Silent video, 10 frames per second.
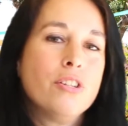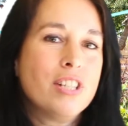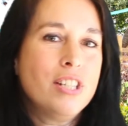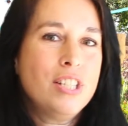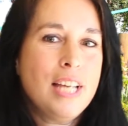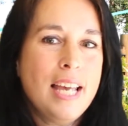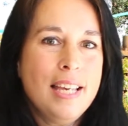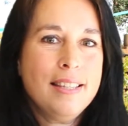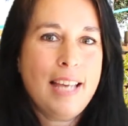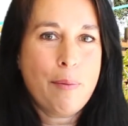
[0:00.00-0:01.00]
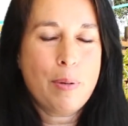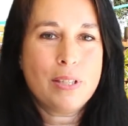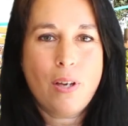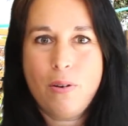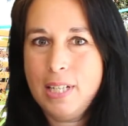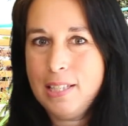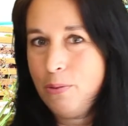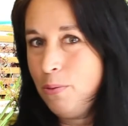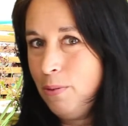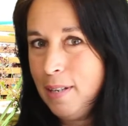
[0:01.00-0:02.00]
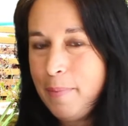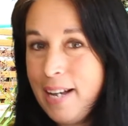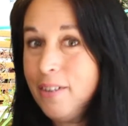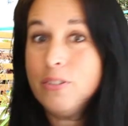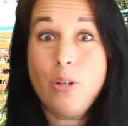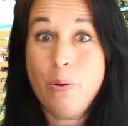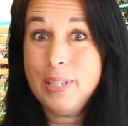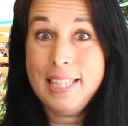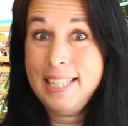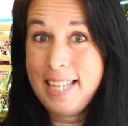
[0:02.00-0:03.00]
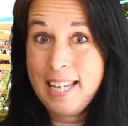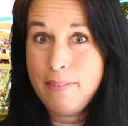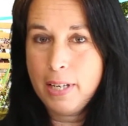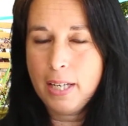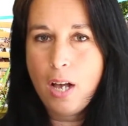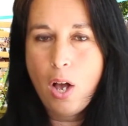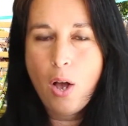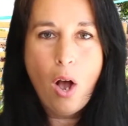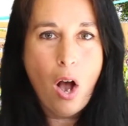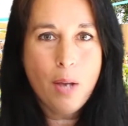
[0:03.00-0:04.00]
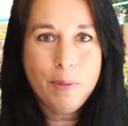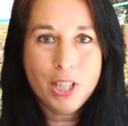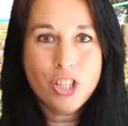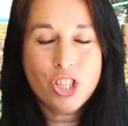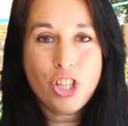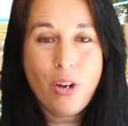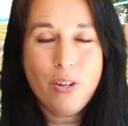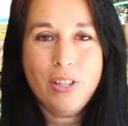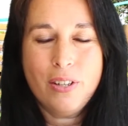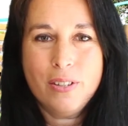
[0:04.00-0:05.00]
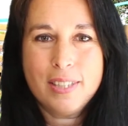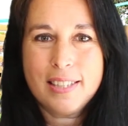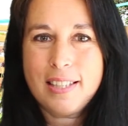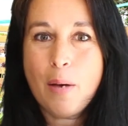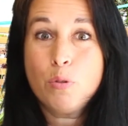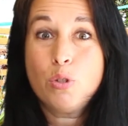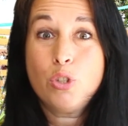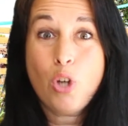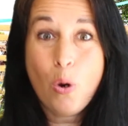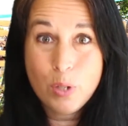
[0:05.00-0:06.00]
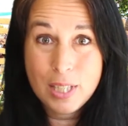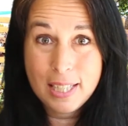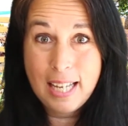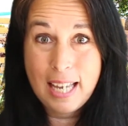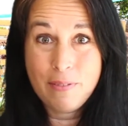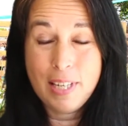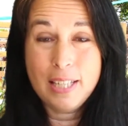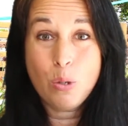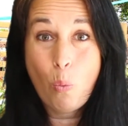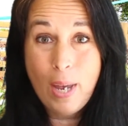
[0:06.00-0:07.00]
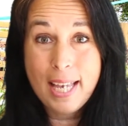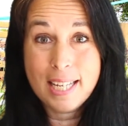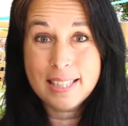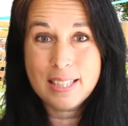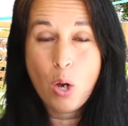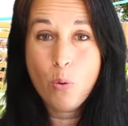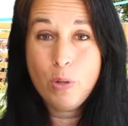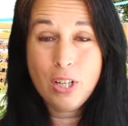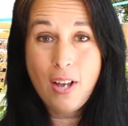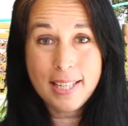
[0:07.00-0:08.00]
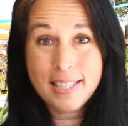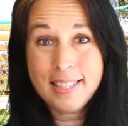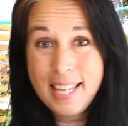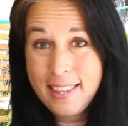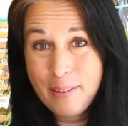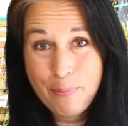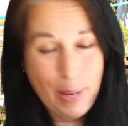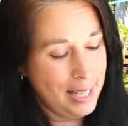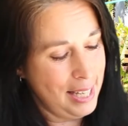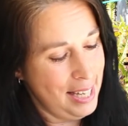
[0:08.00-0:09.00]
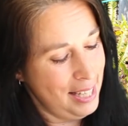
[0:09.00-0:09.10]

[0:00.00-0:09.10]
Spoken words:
today's episode is all about Tulasi Devi. I'm going to show you some Tulasi Devi twigs. Would you like to see them, monkey?